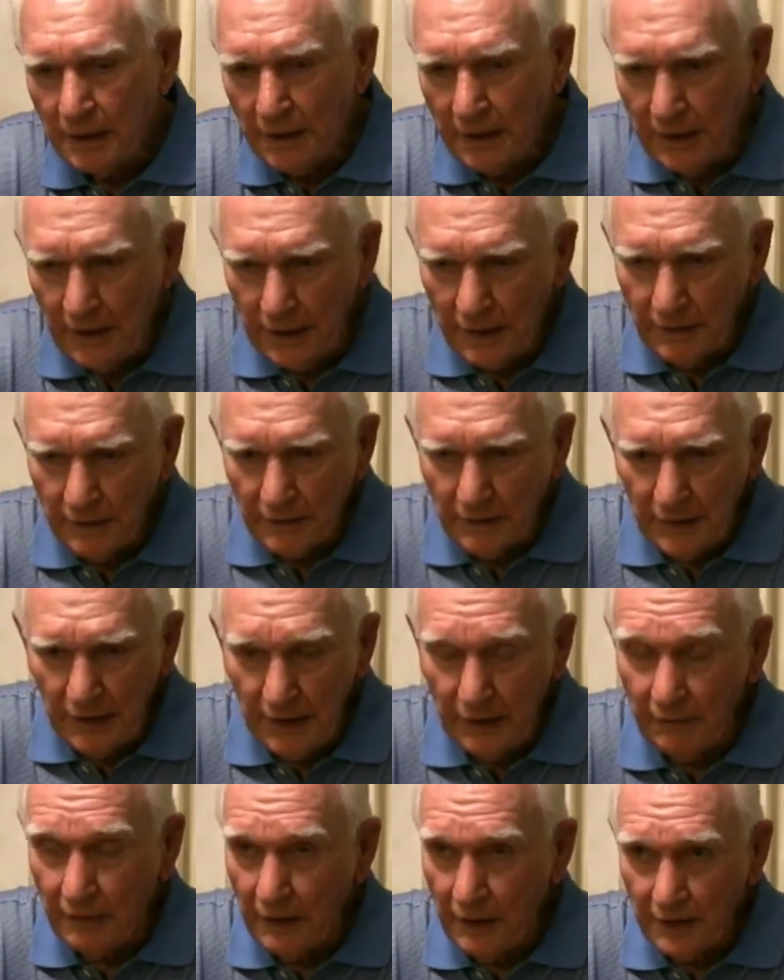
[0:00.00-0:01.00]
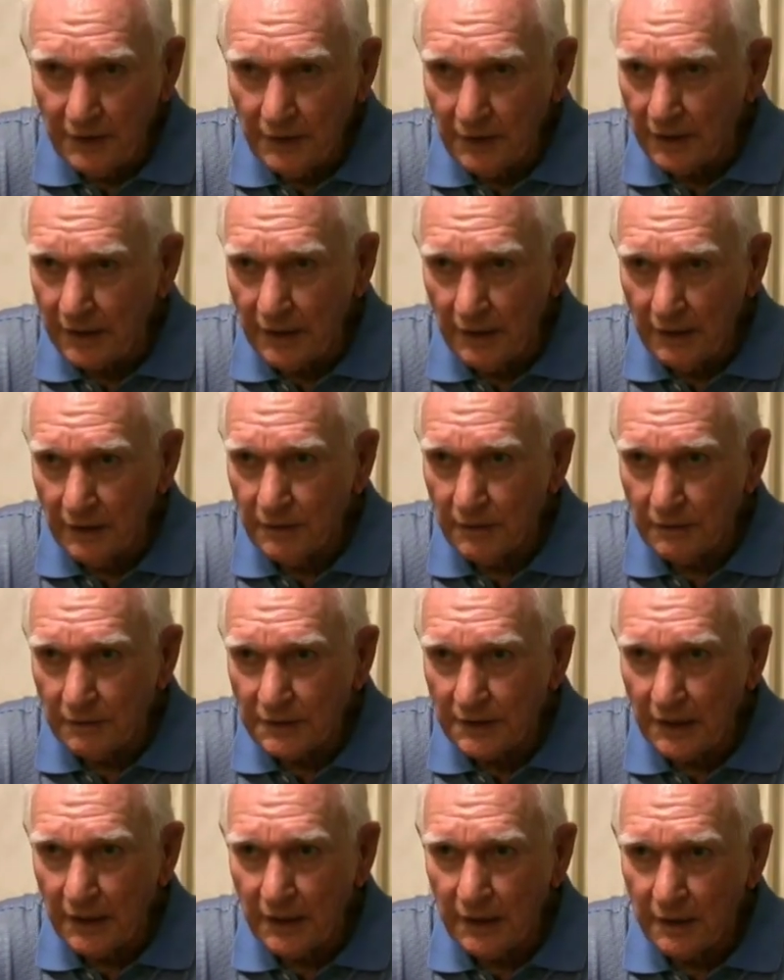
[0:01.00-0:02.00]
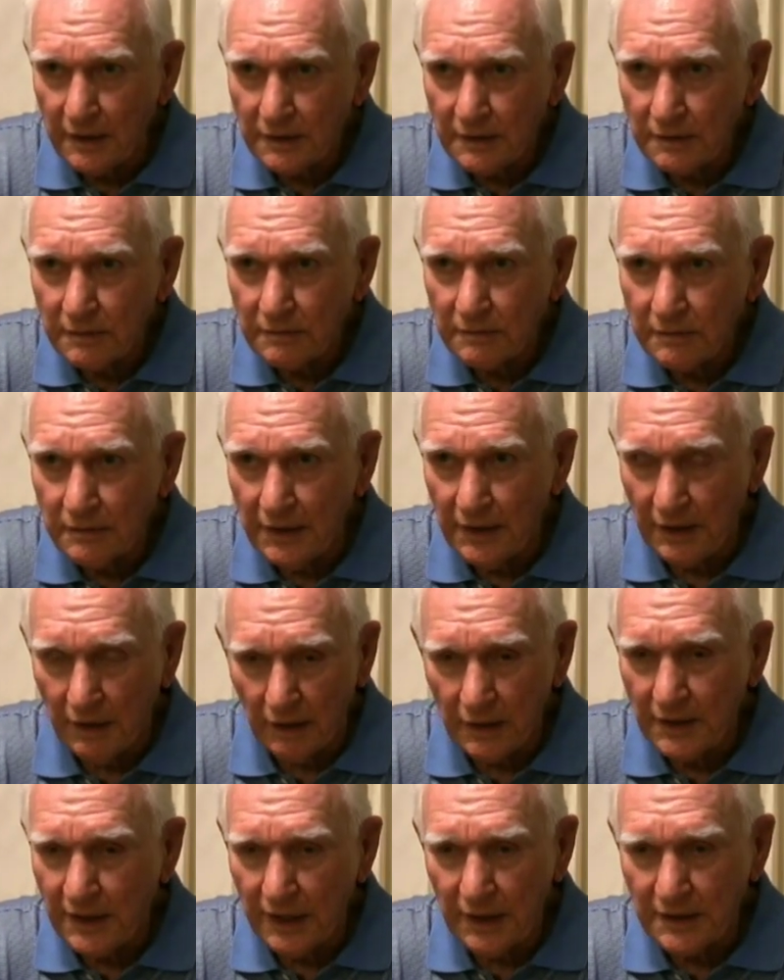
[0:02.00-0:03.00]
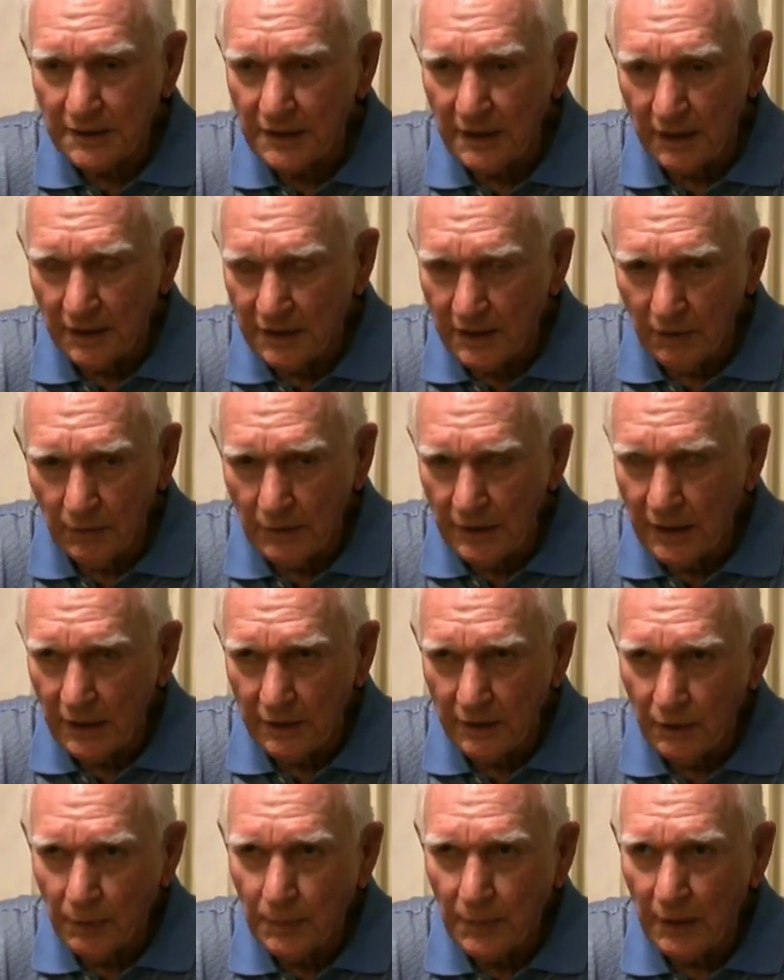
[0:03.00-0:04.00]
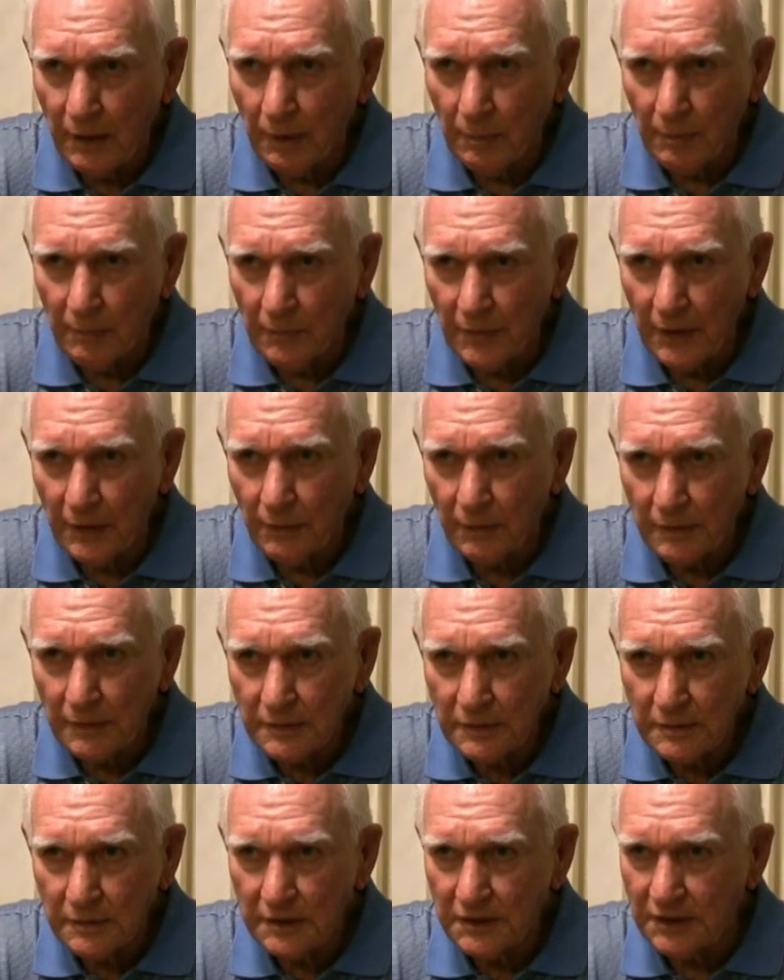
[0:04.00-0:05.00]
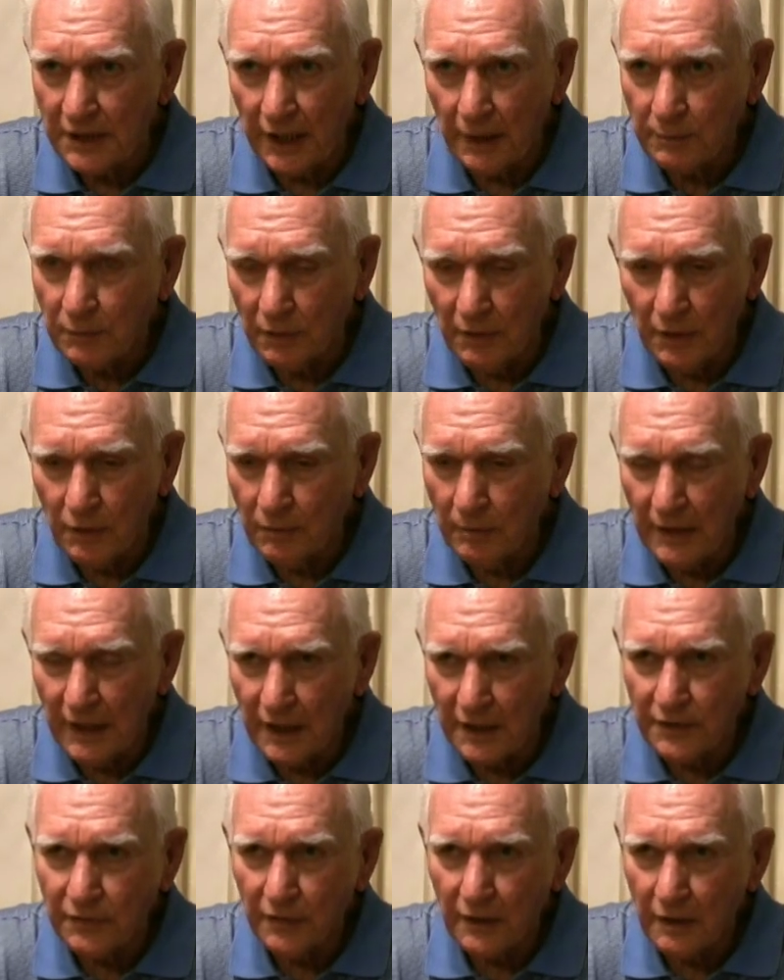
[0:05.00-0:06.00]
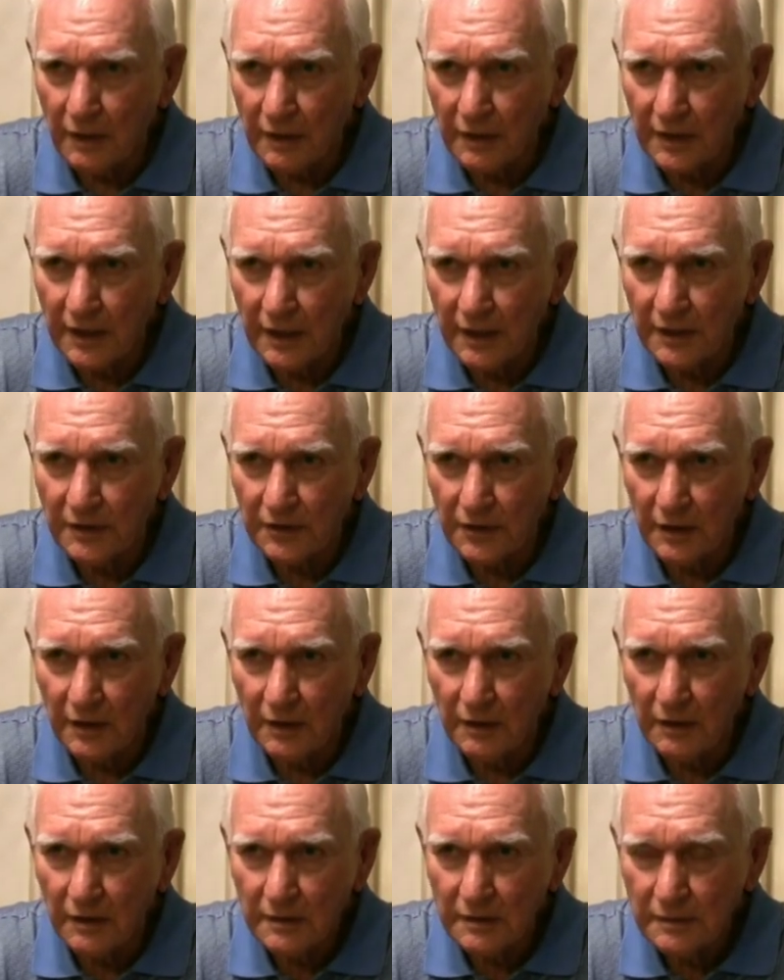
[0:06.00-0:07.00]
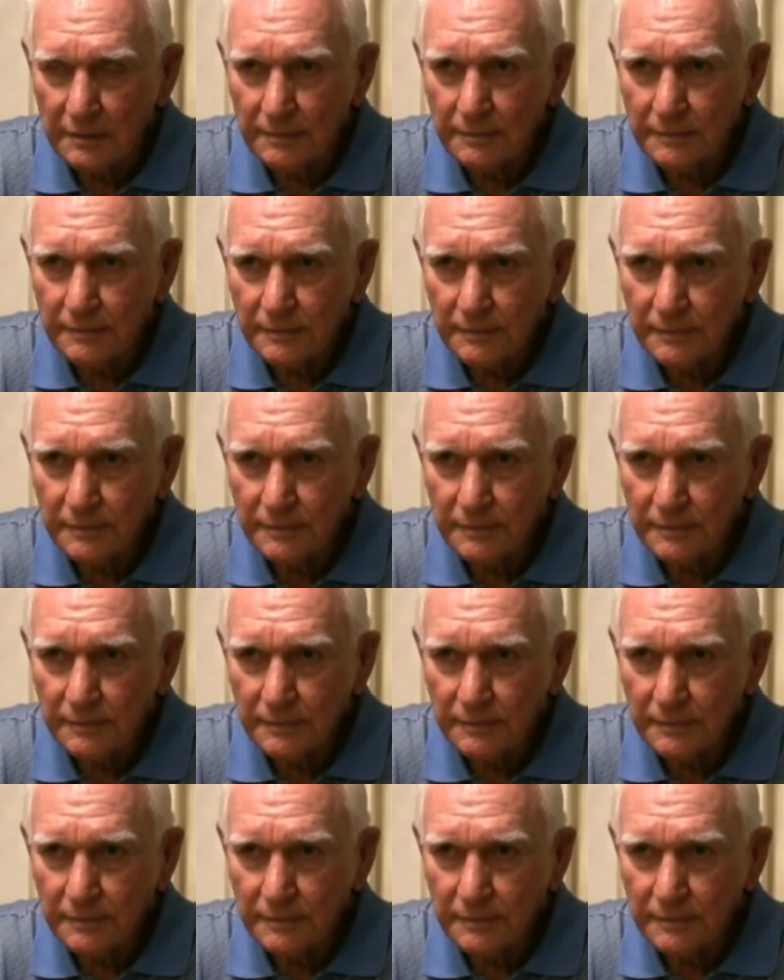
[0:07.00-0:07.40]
And they really took care of those tanks. Then our tanks got there, we had no problem. They were, Japs were no mm-hmm. match for our tanks at all. Mm -hmm.